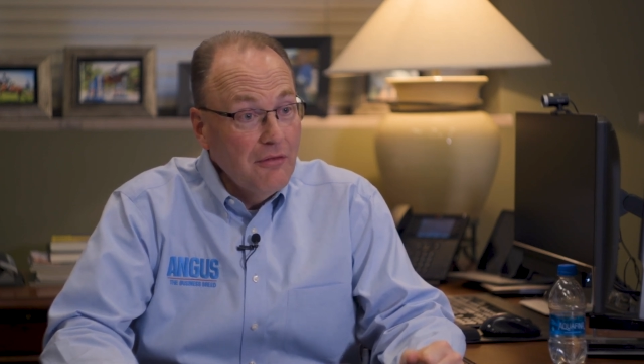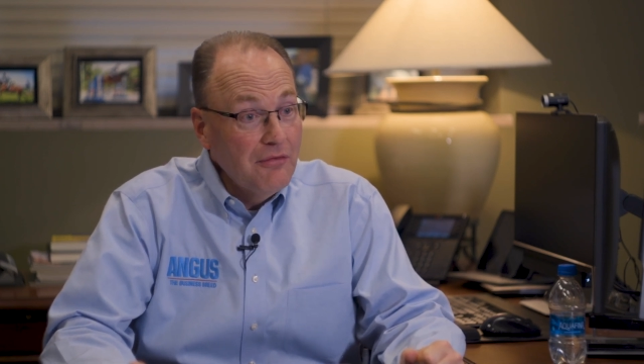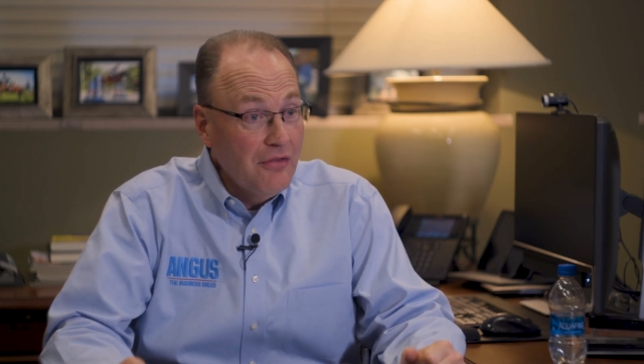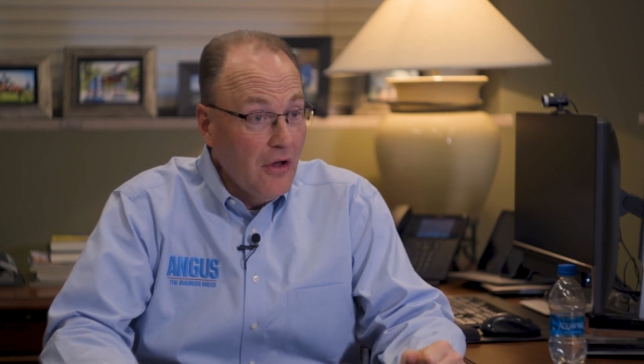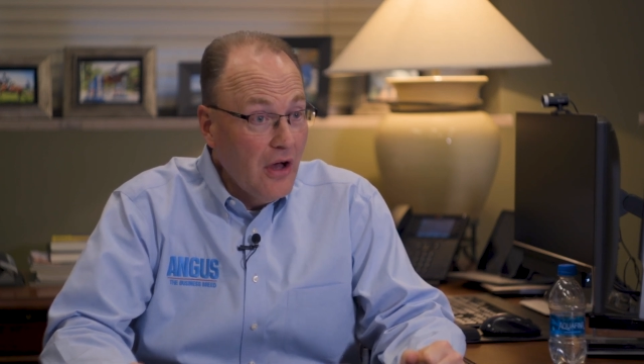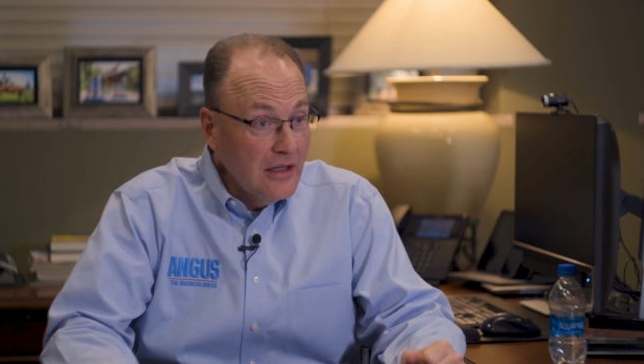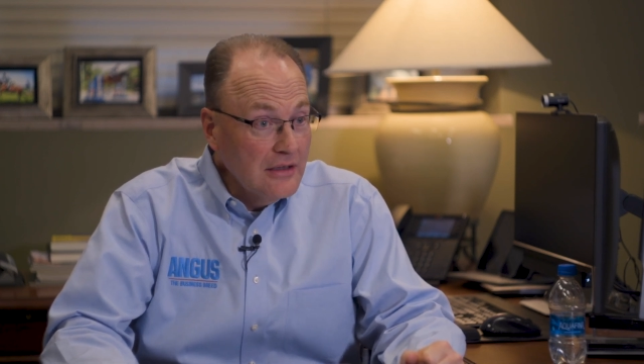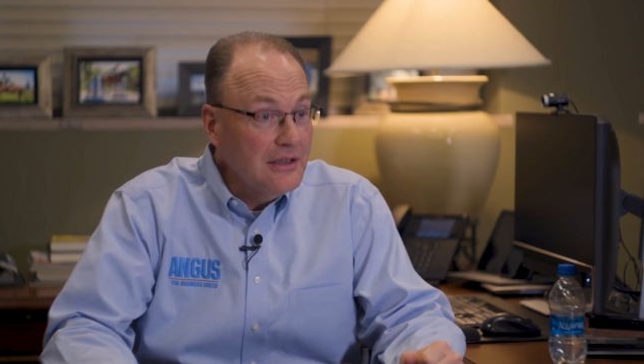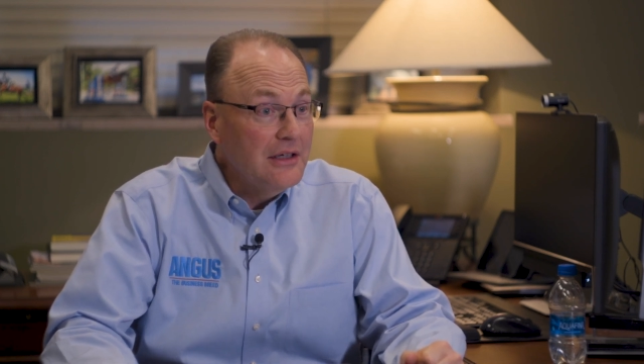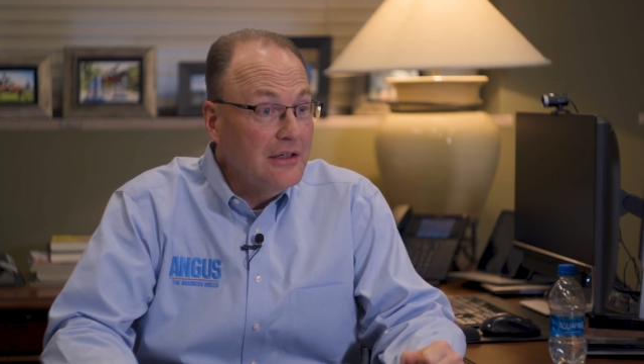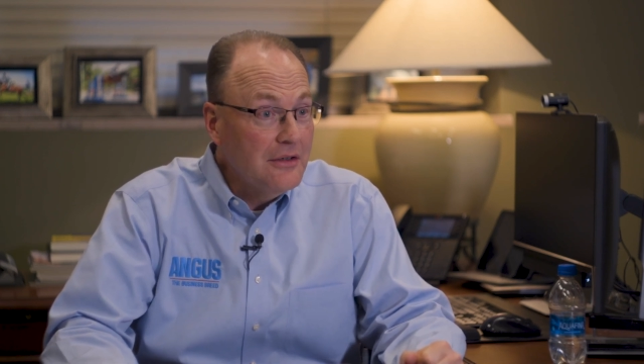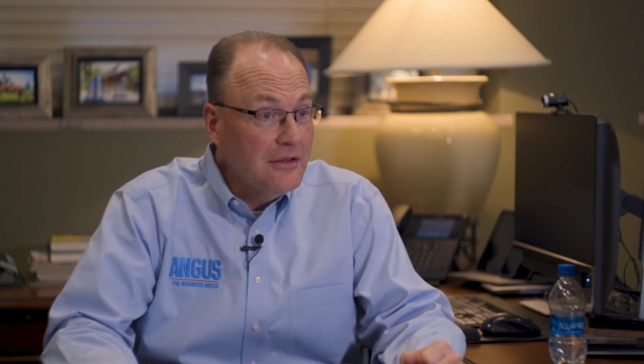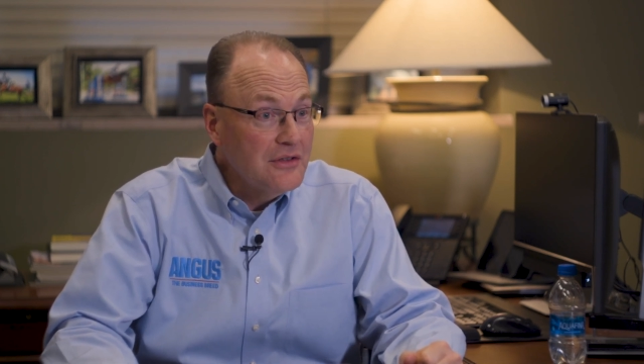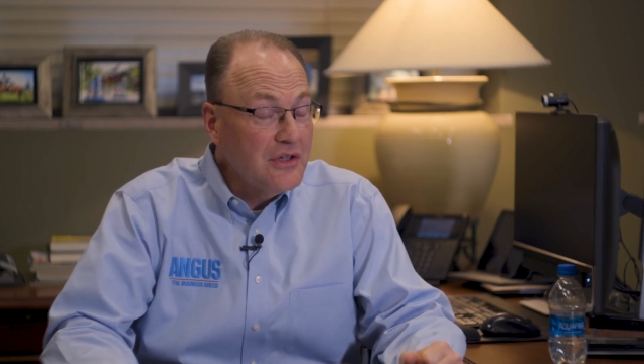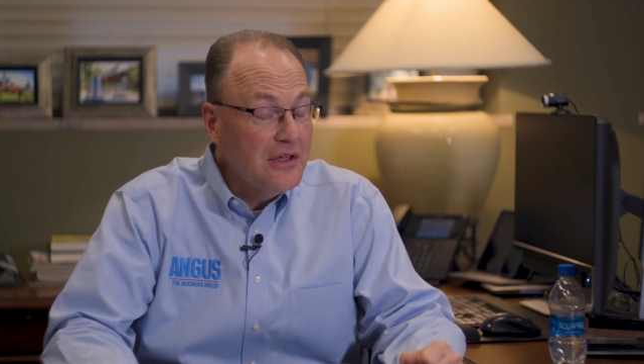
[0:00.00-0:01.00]
thought
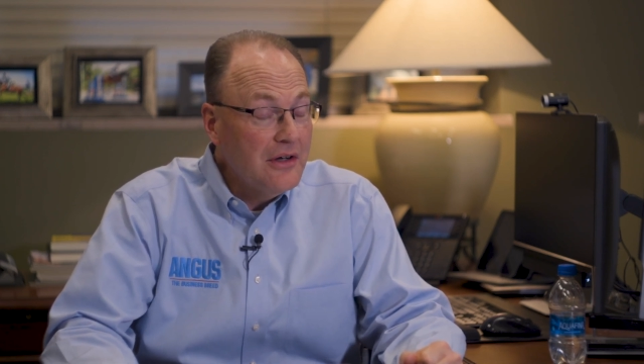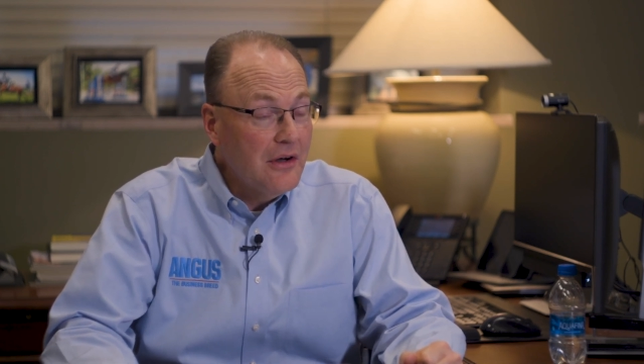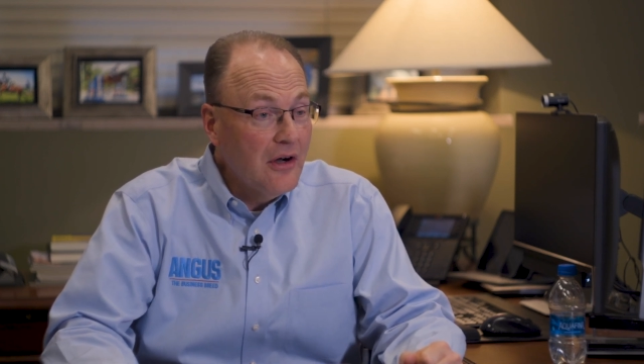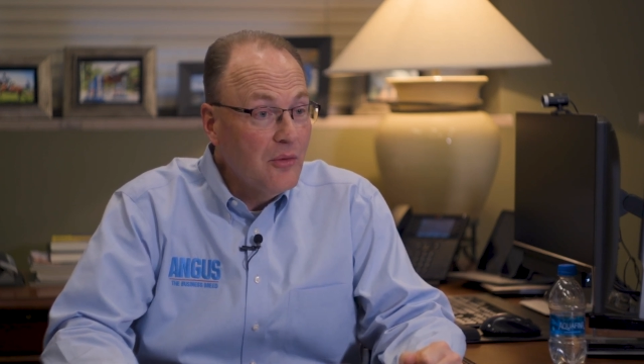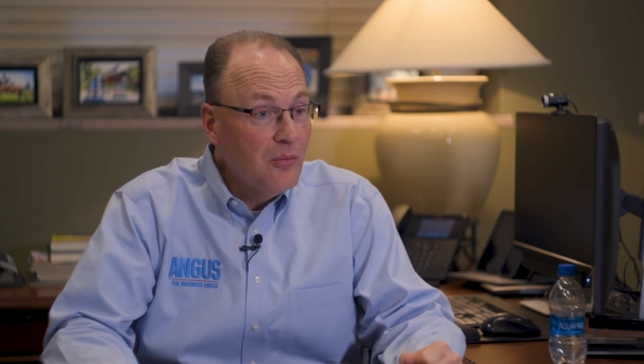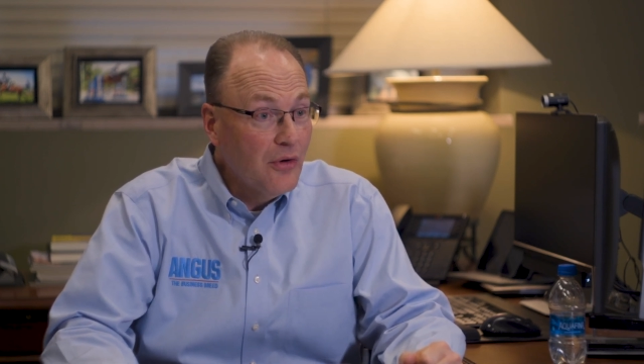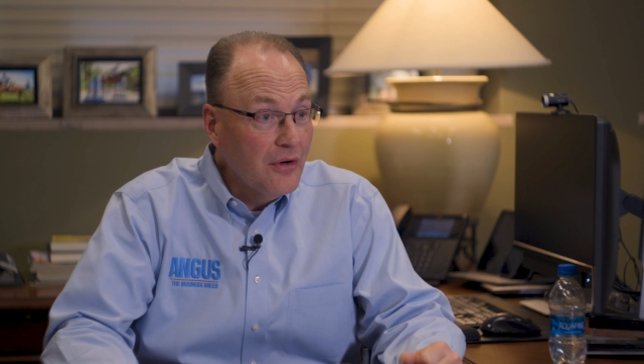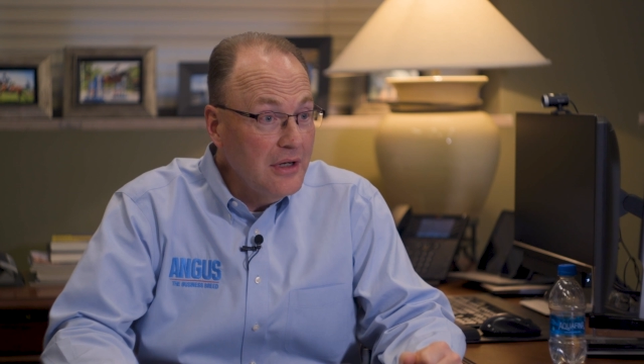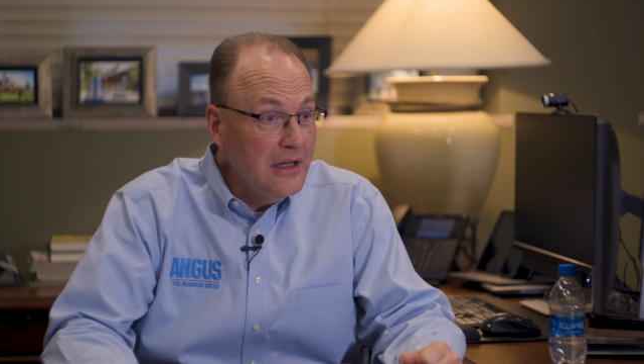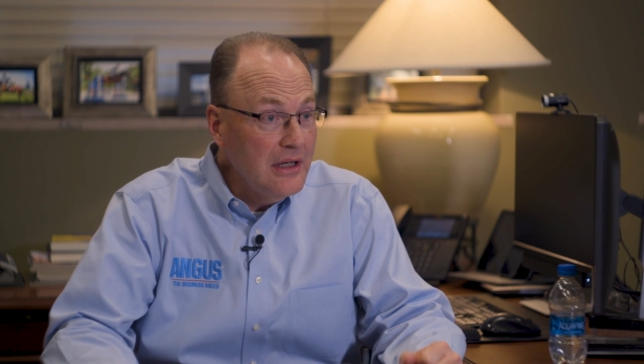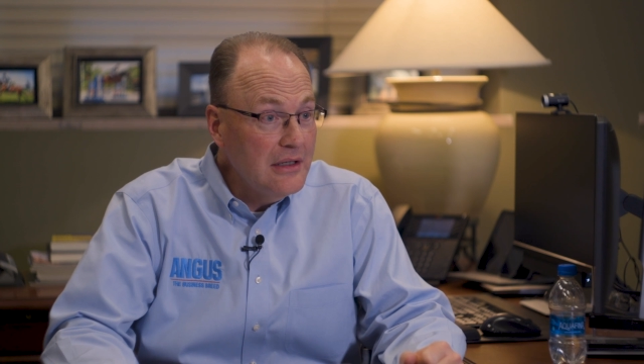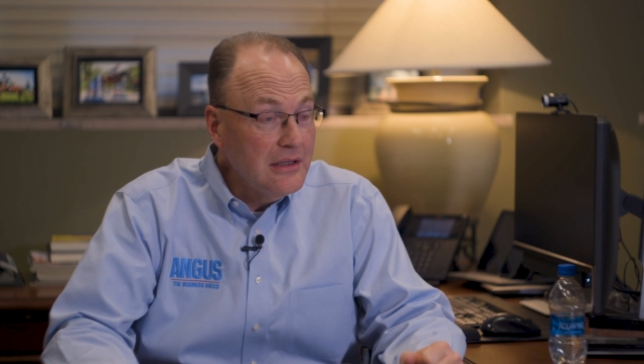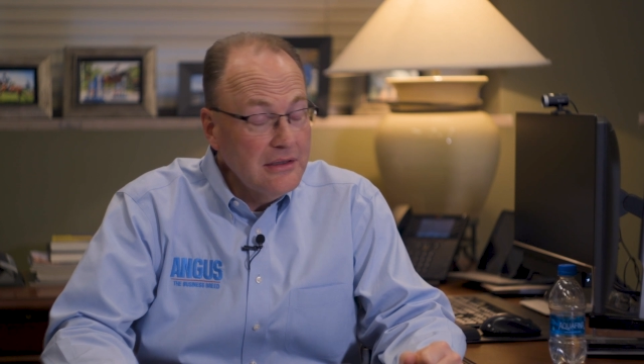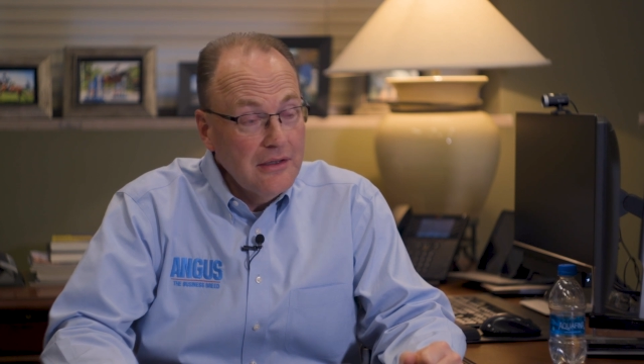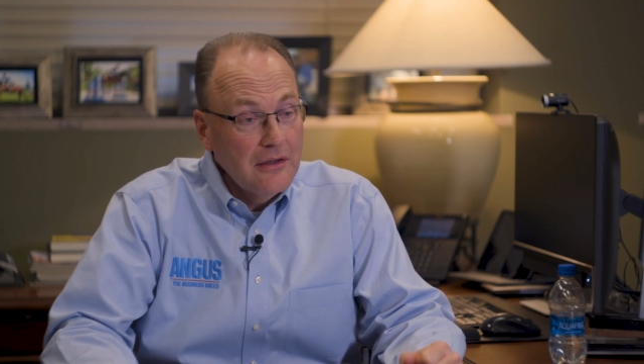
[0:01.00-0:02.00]
leaders in our
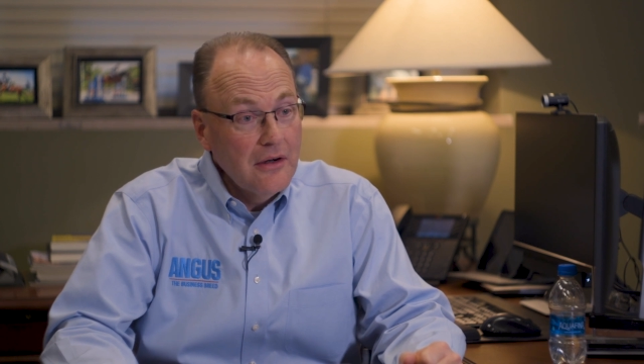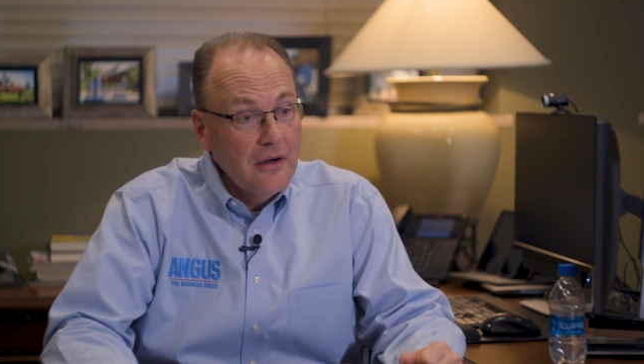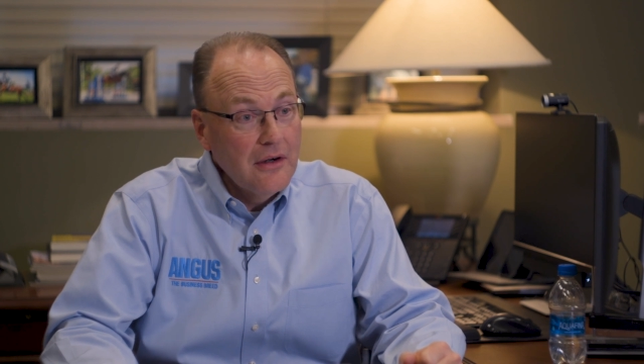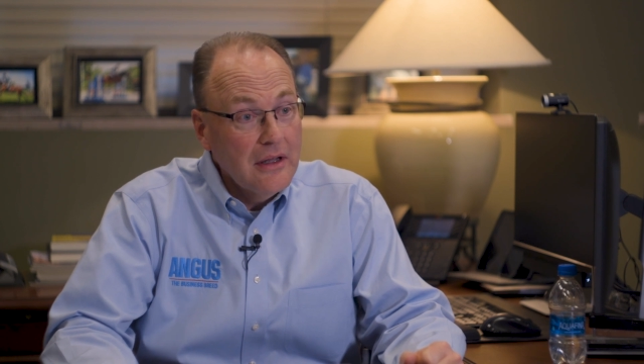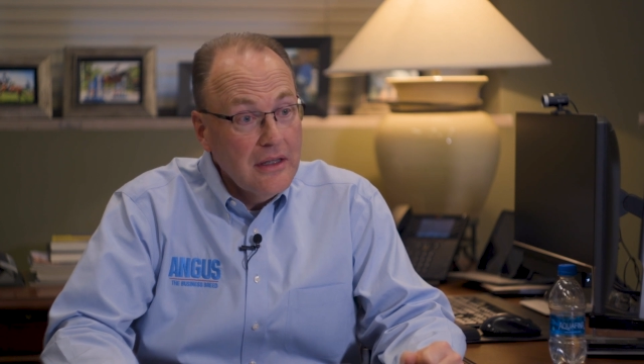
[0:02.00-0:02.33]
breed and in our